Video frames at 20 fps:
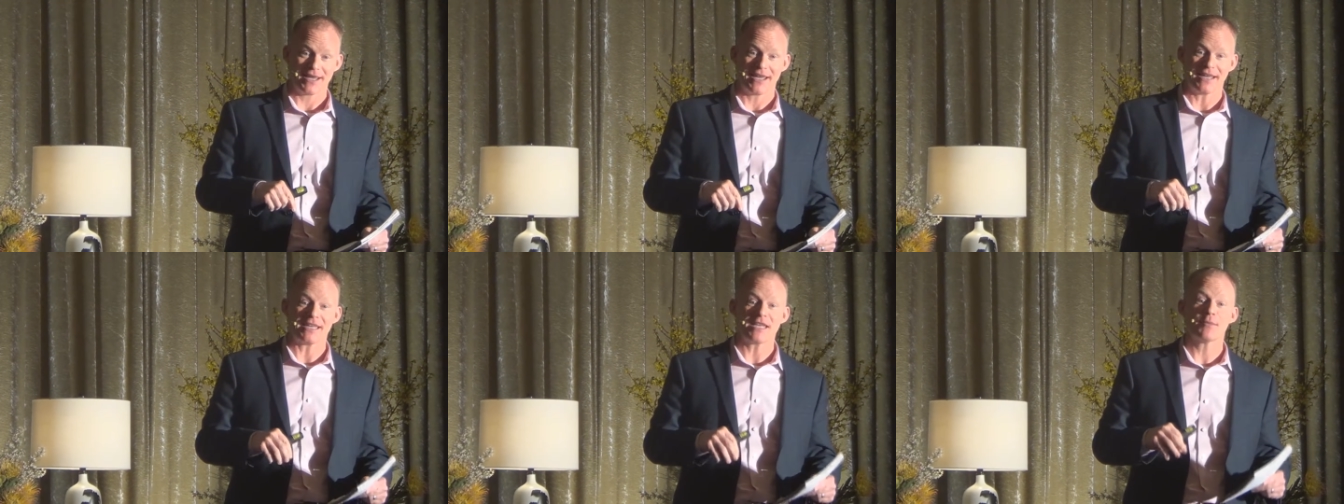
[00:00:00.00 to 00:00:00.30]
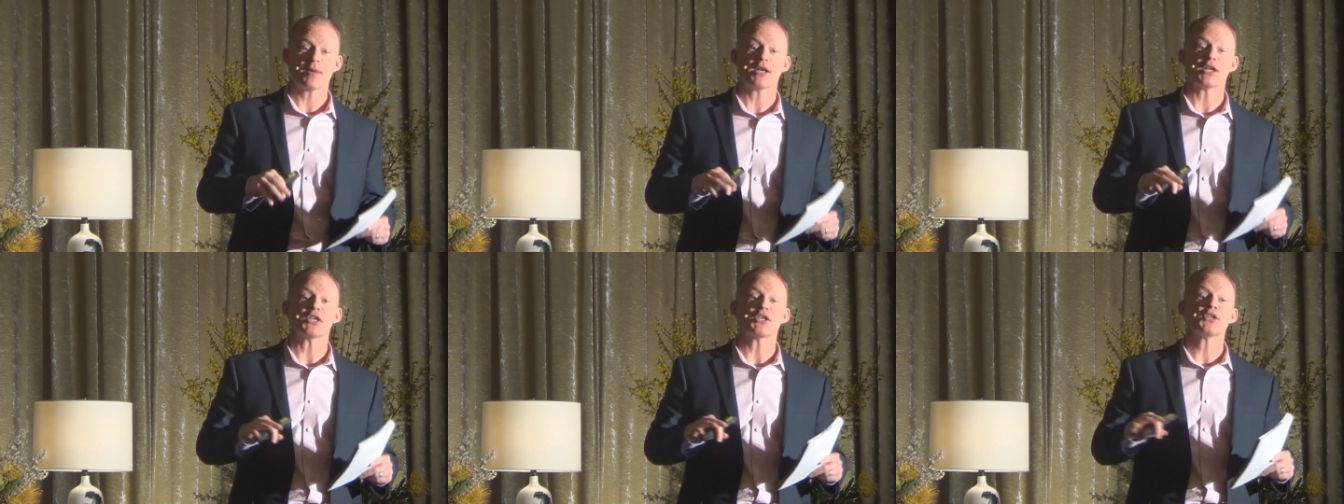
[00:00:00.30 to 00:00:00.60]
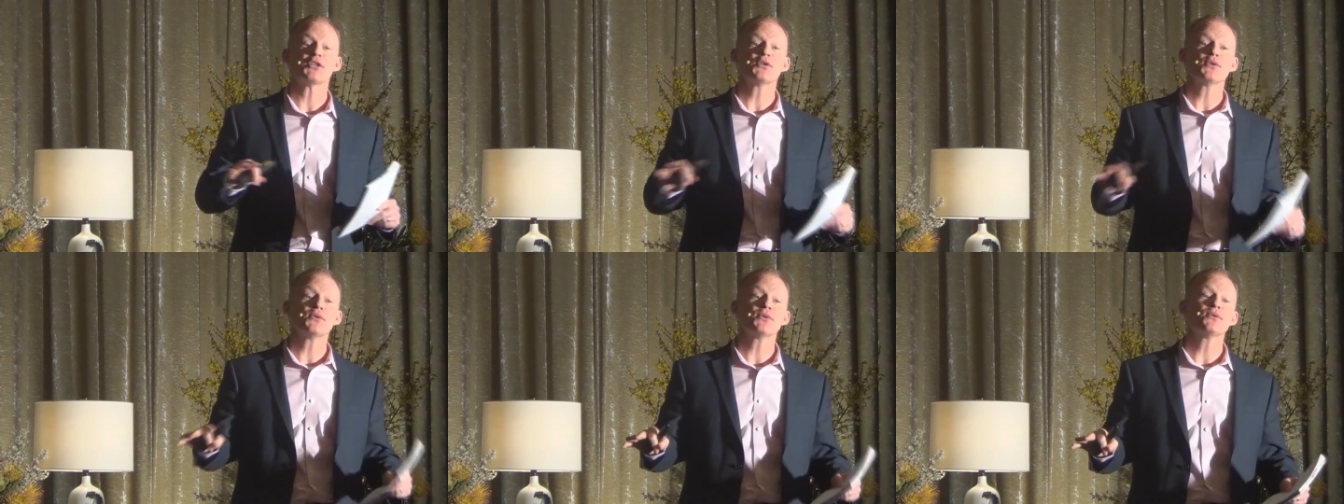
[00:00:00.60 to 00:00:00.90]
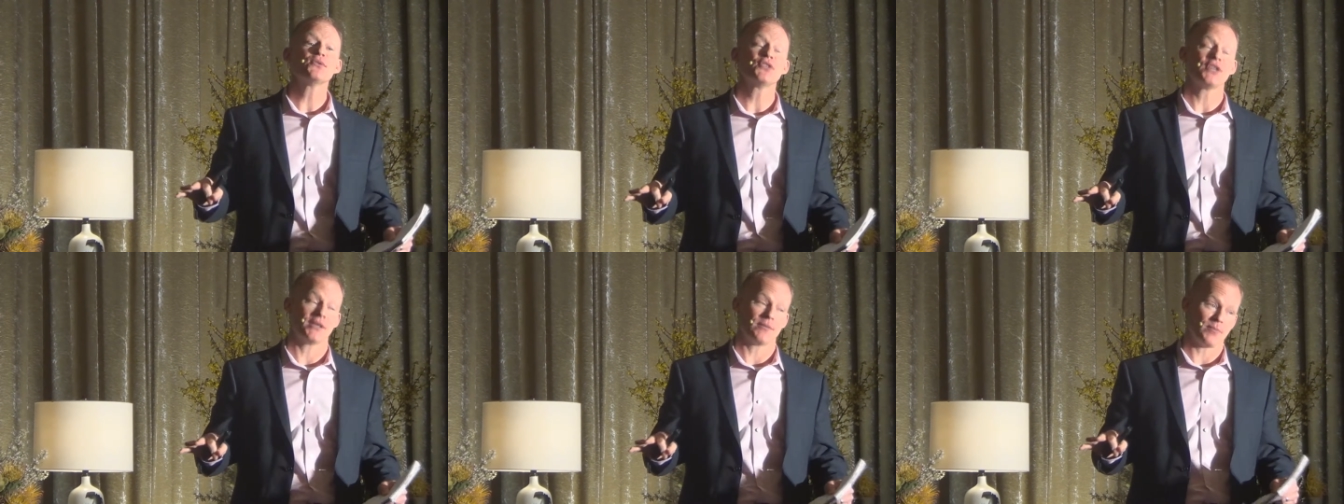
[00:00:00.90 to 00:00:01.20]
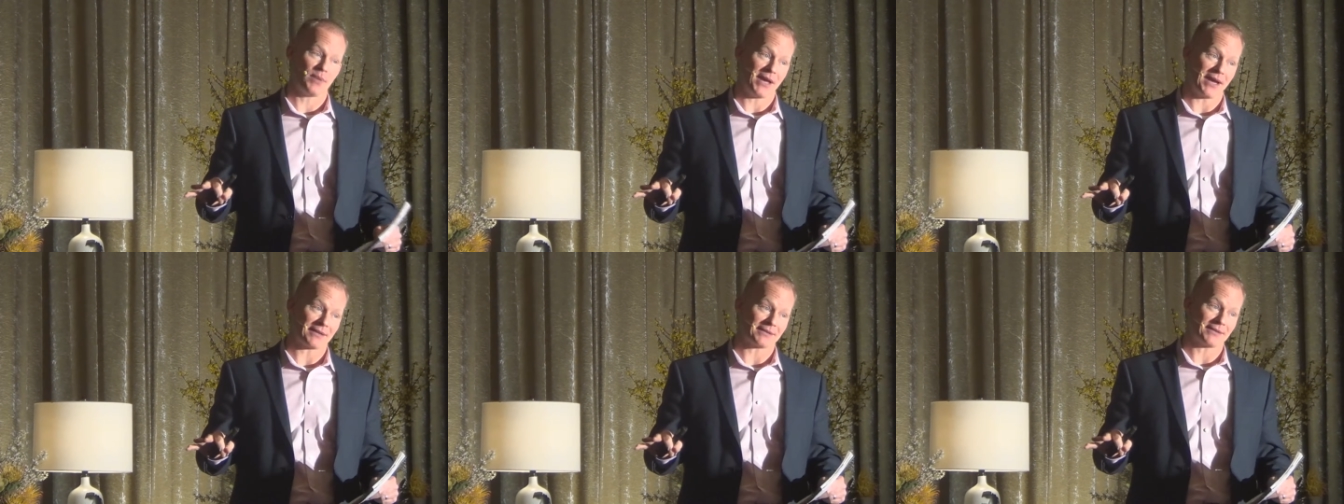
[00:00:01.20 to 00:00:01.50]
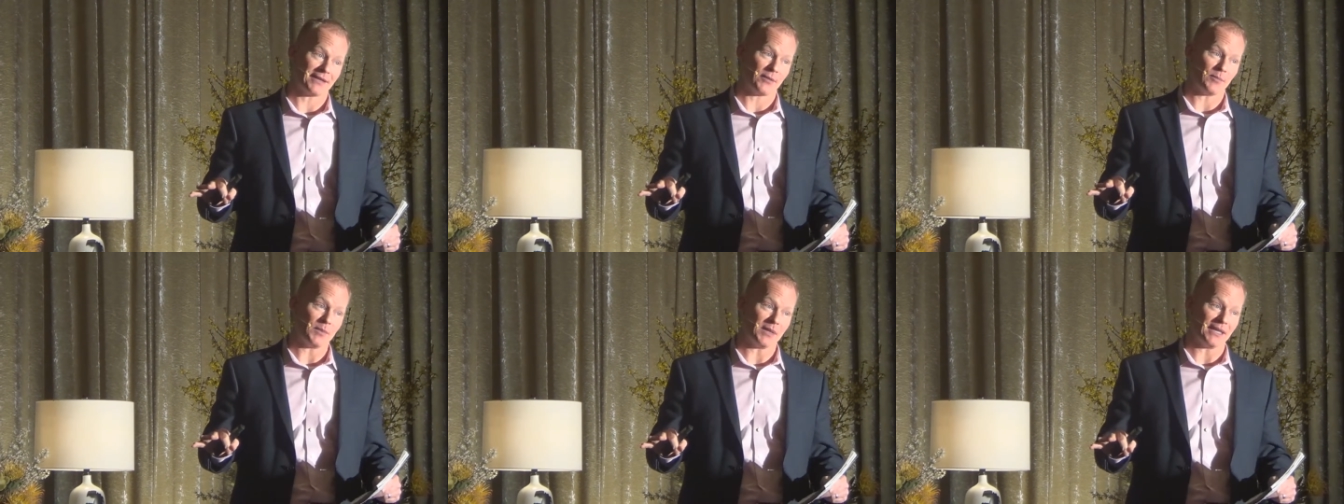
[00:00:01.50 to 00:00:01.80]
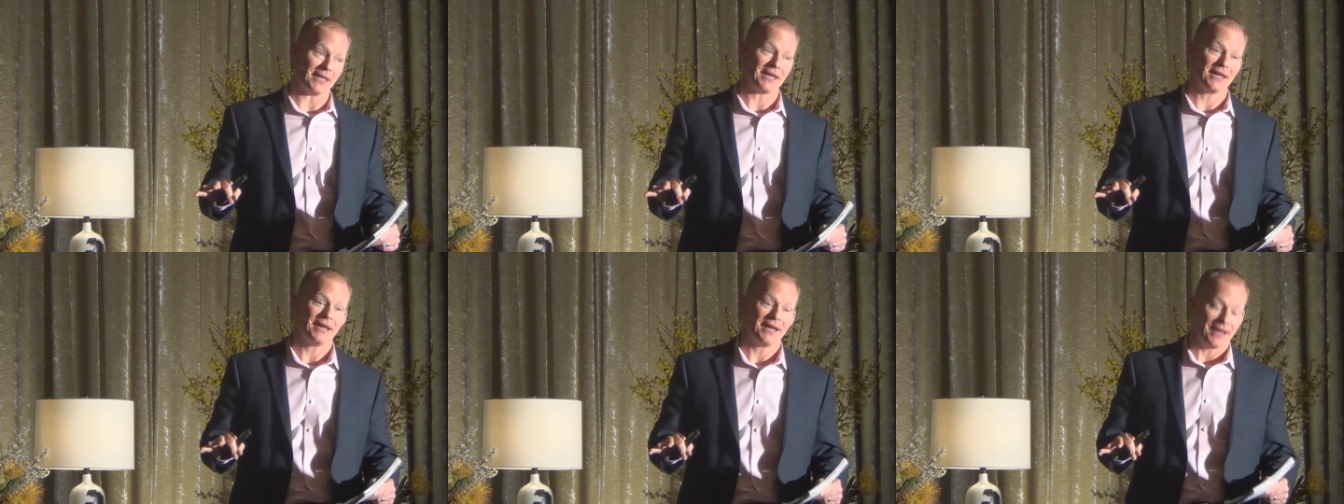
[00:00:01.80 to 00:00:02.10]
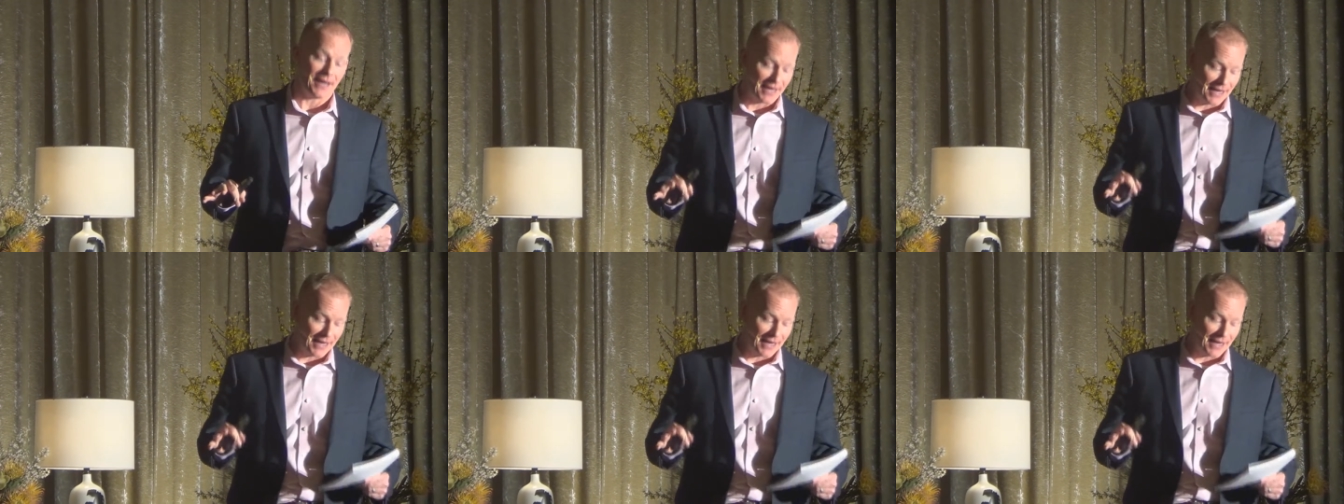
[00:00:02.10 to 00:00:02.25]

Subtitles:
and he made a huge impact on me.